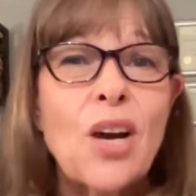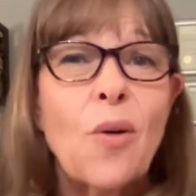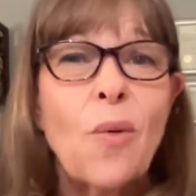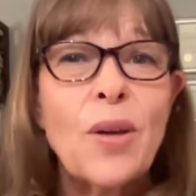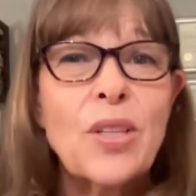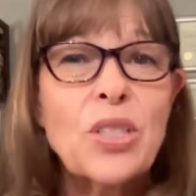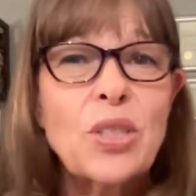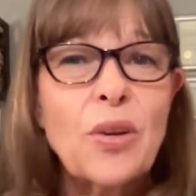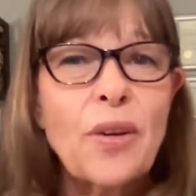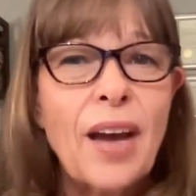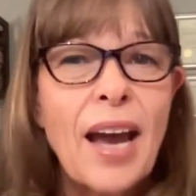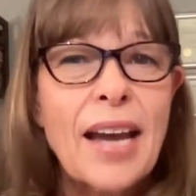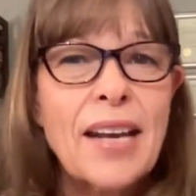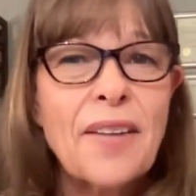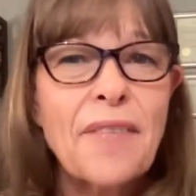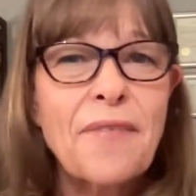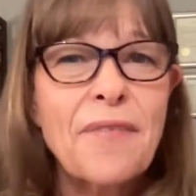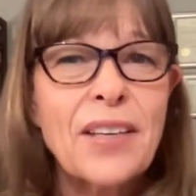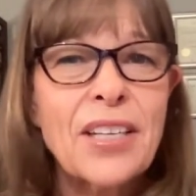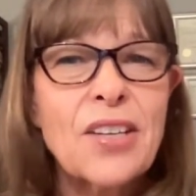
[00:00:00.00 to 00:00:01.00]
Once you kind
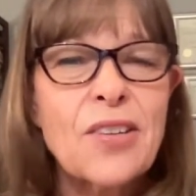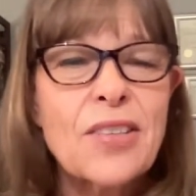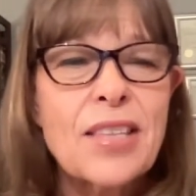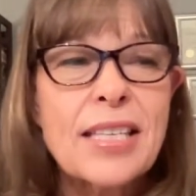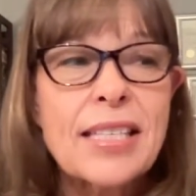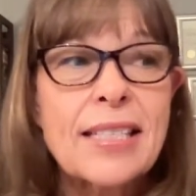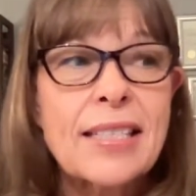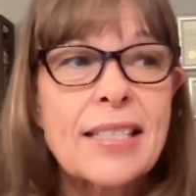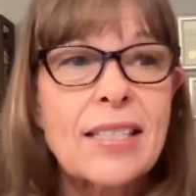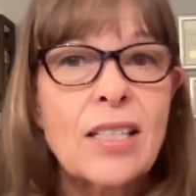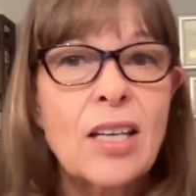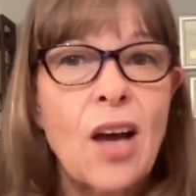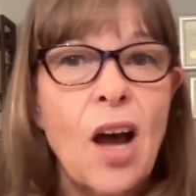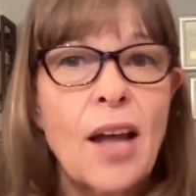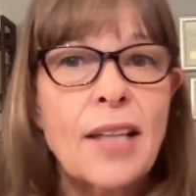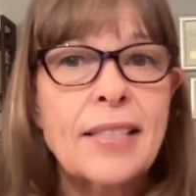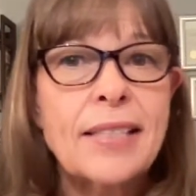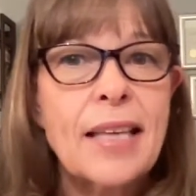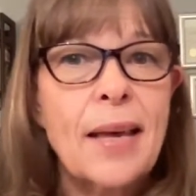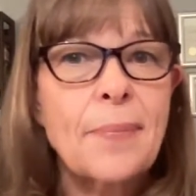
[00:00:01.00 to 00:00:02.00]
of figure this
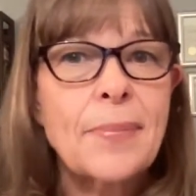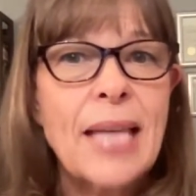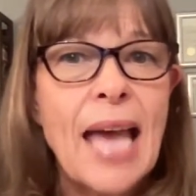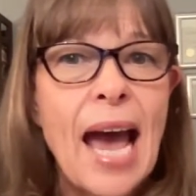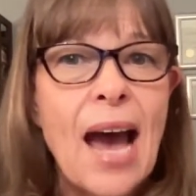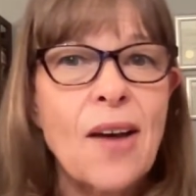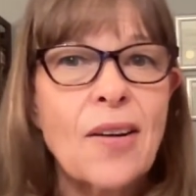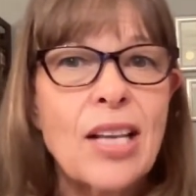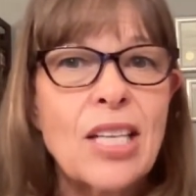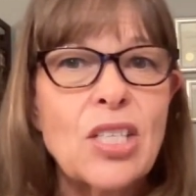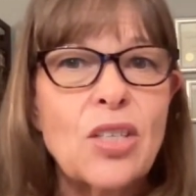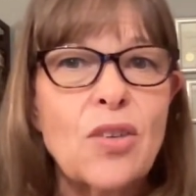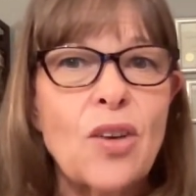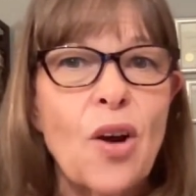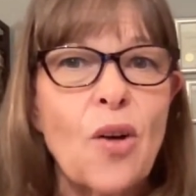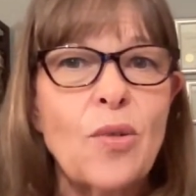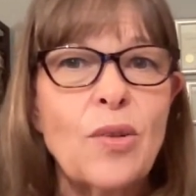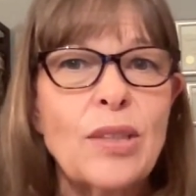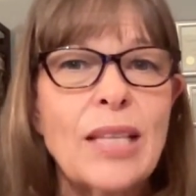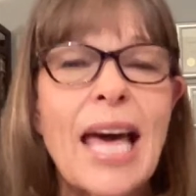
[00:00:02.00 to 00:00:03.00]
concept out and you
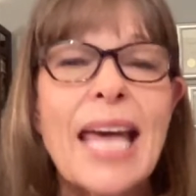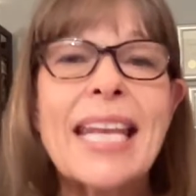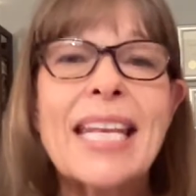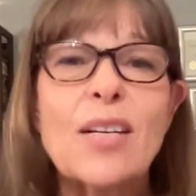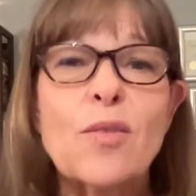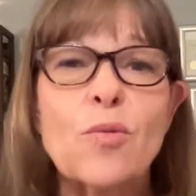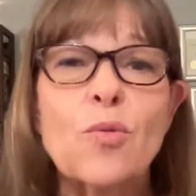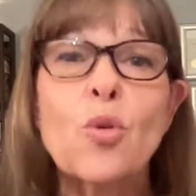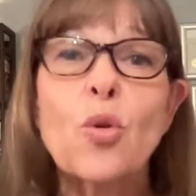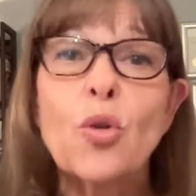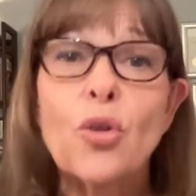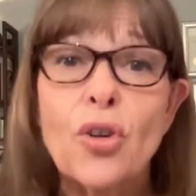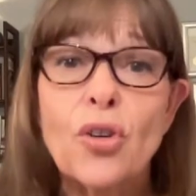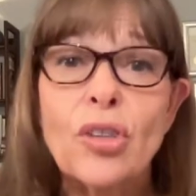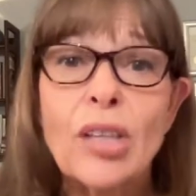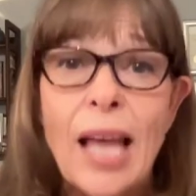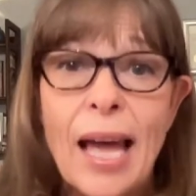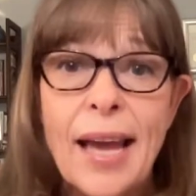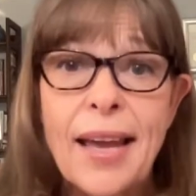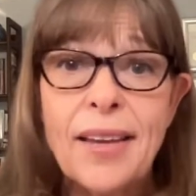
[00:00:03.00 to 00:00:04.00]
don't let it rule your
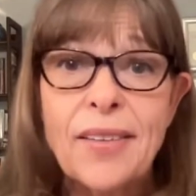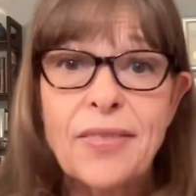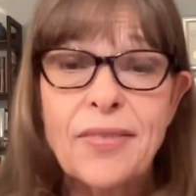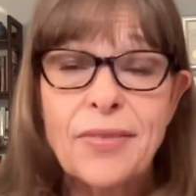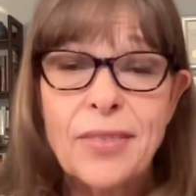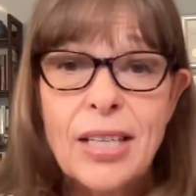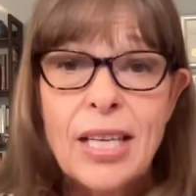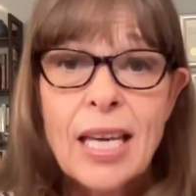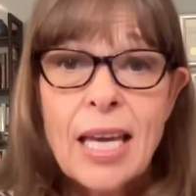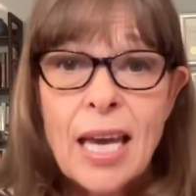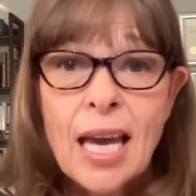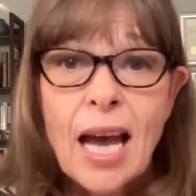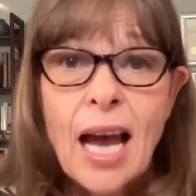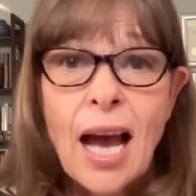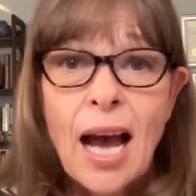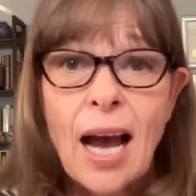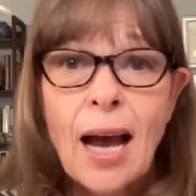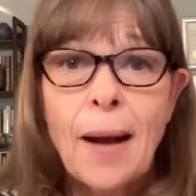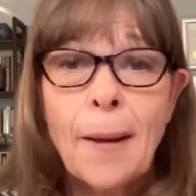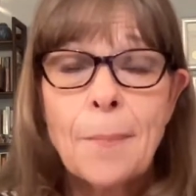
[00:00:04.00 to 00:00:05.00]
life,
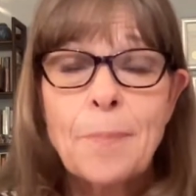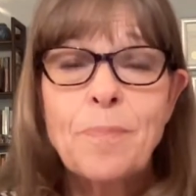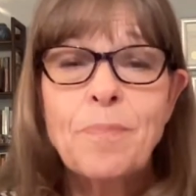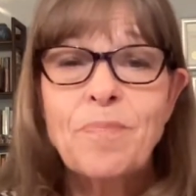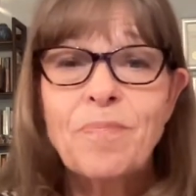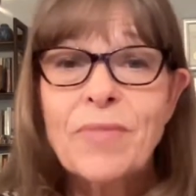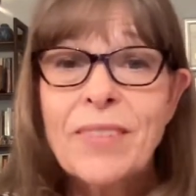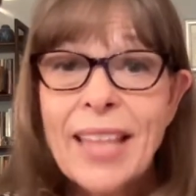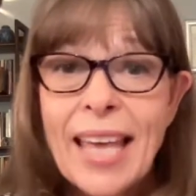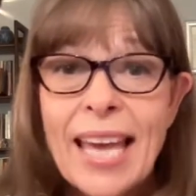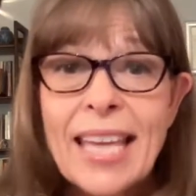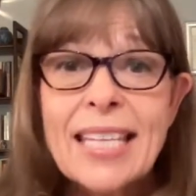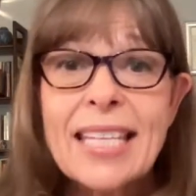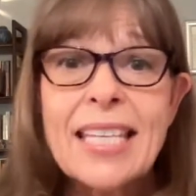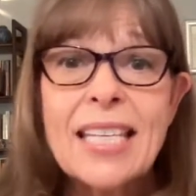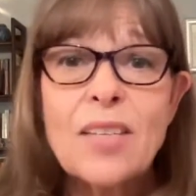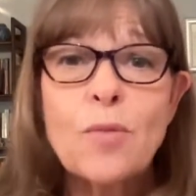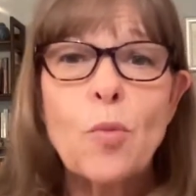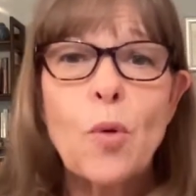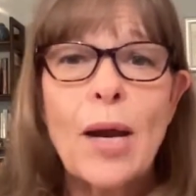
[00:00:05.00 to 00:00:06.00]
um,
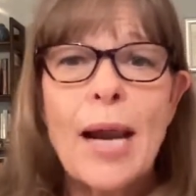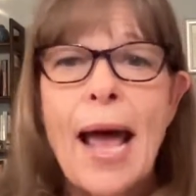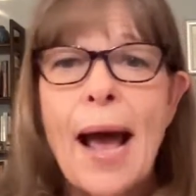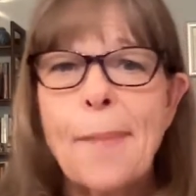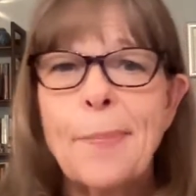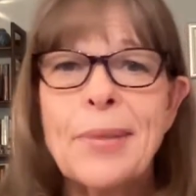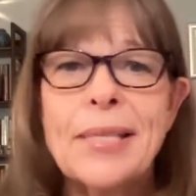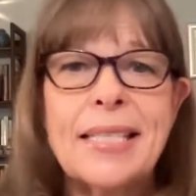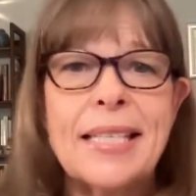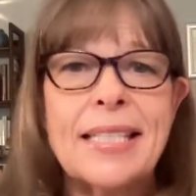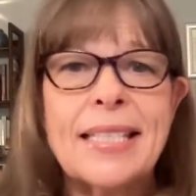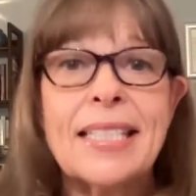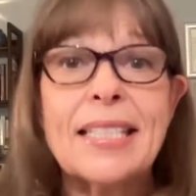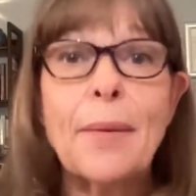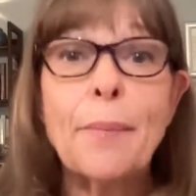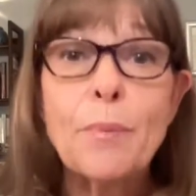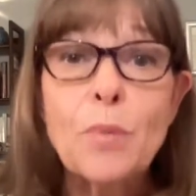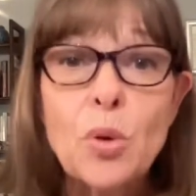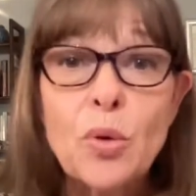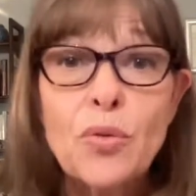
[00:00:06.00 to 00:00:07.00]
then what happens is, is
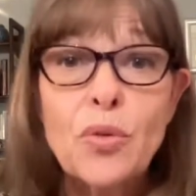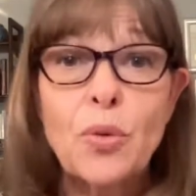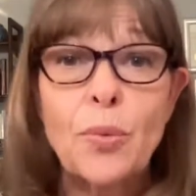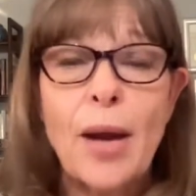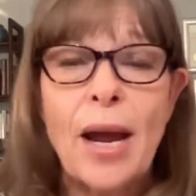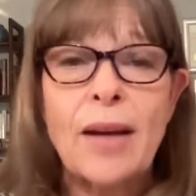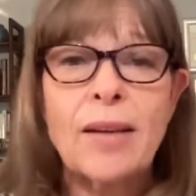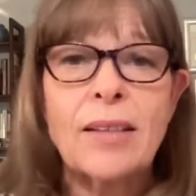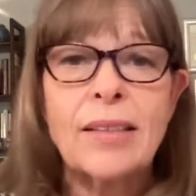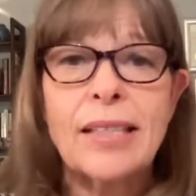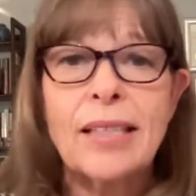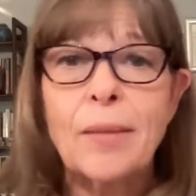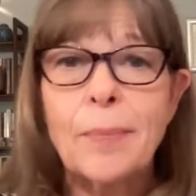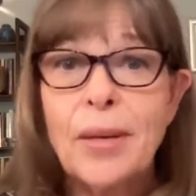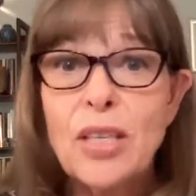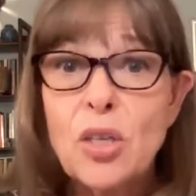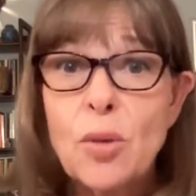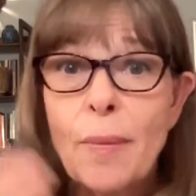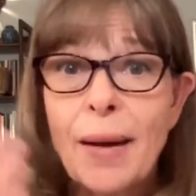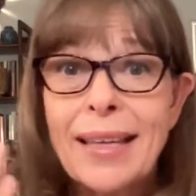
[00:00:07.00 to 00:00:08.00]
it moves around a little
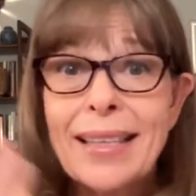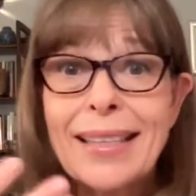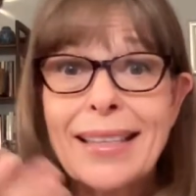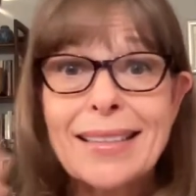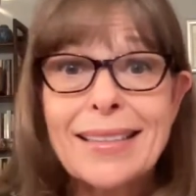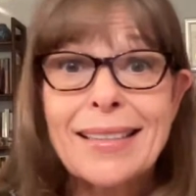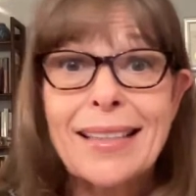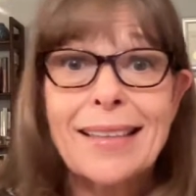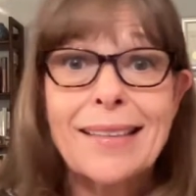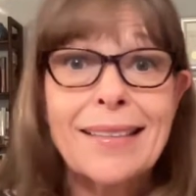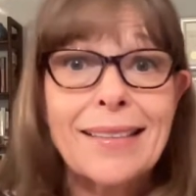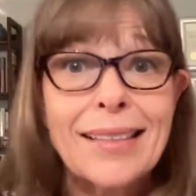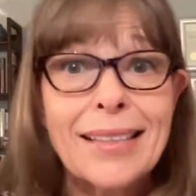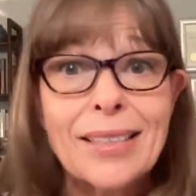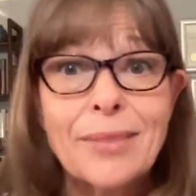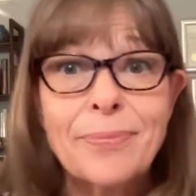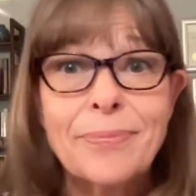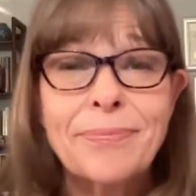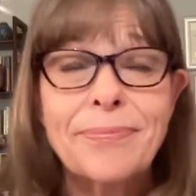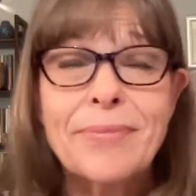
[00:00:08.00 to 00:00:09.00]
bit. You might get
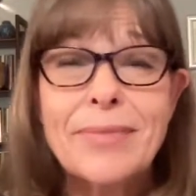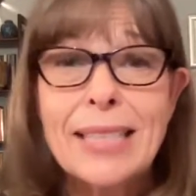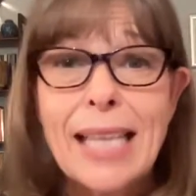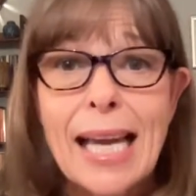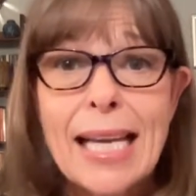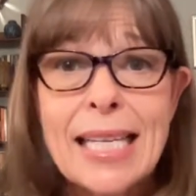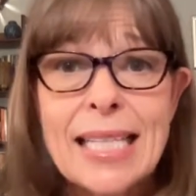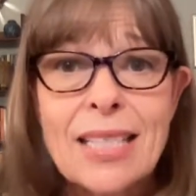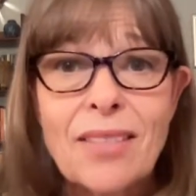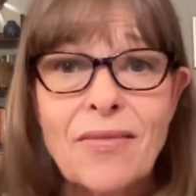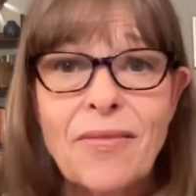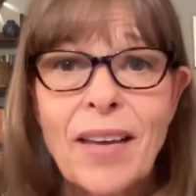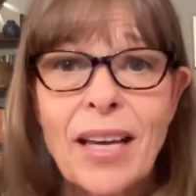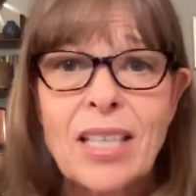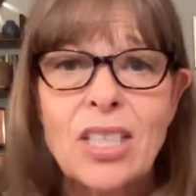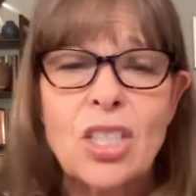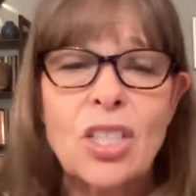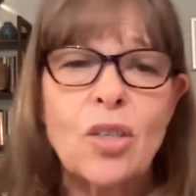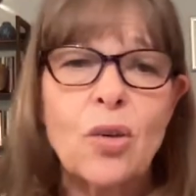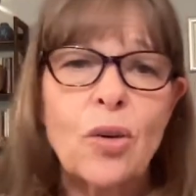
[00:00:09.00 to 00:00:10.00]
suddenly sinus
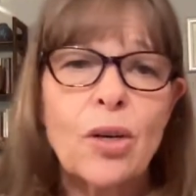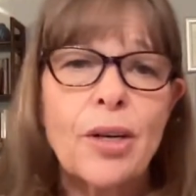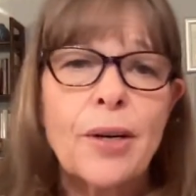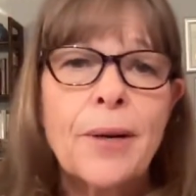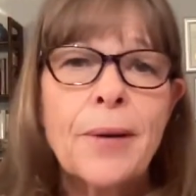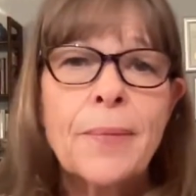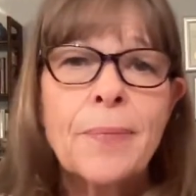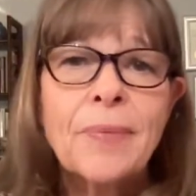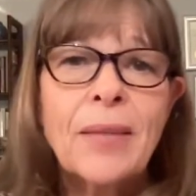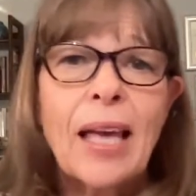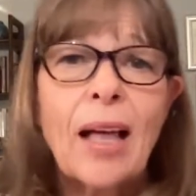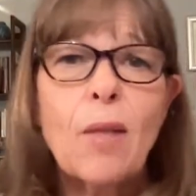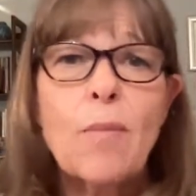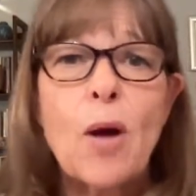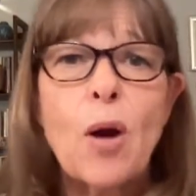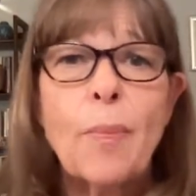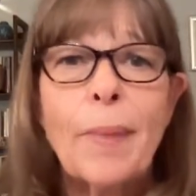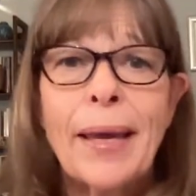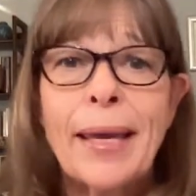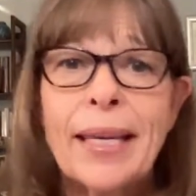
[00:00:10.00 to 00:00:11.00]
infection or
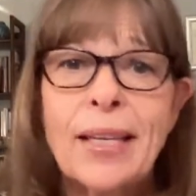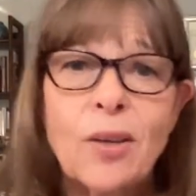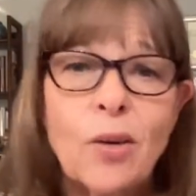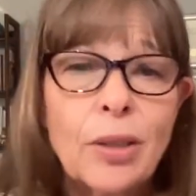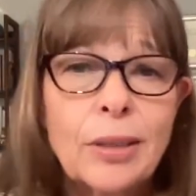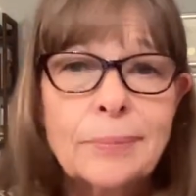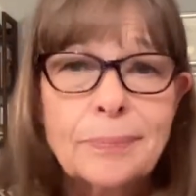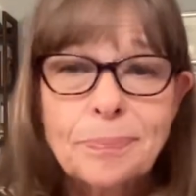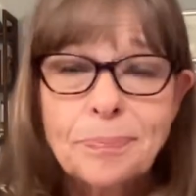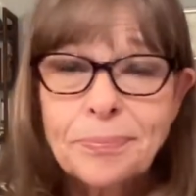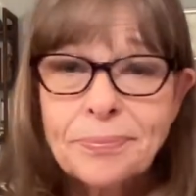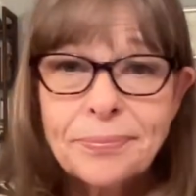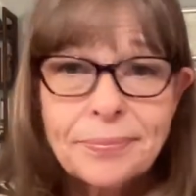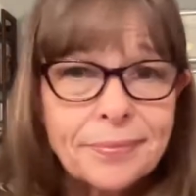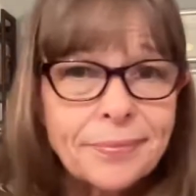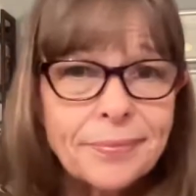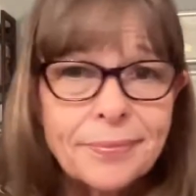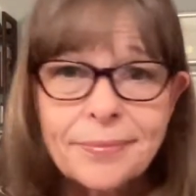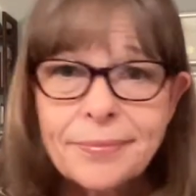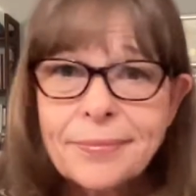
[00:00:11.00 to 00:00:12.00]
elbow pain or
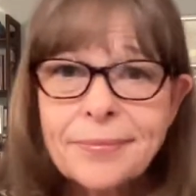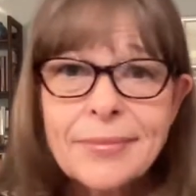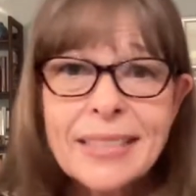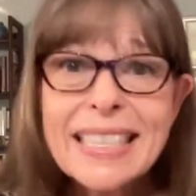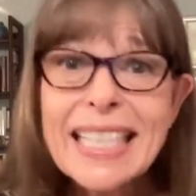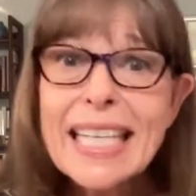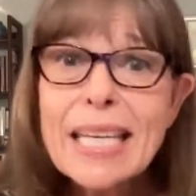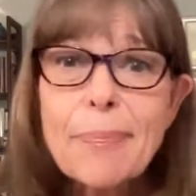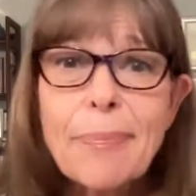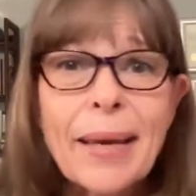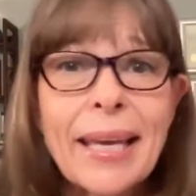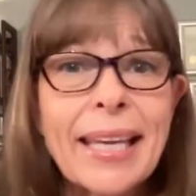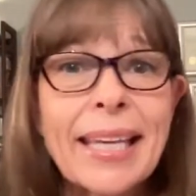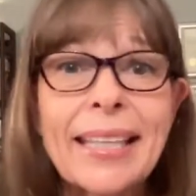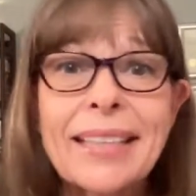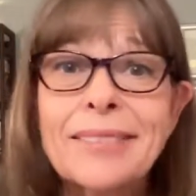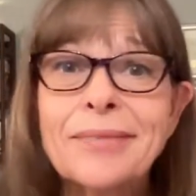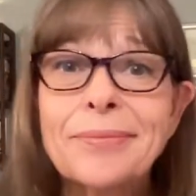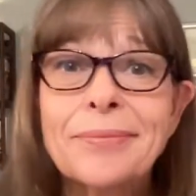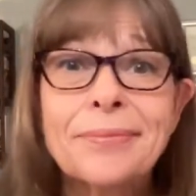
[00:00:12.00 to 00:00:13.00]
knee
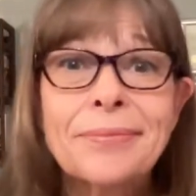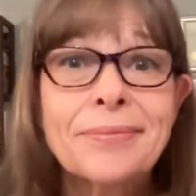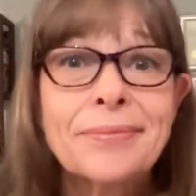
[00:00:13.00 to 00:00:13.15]
pain.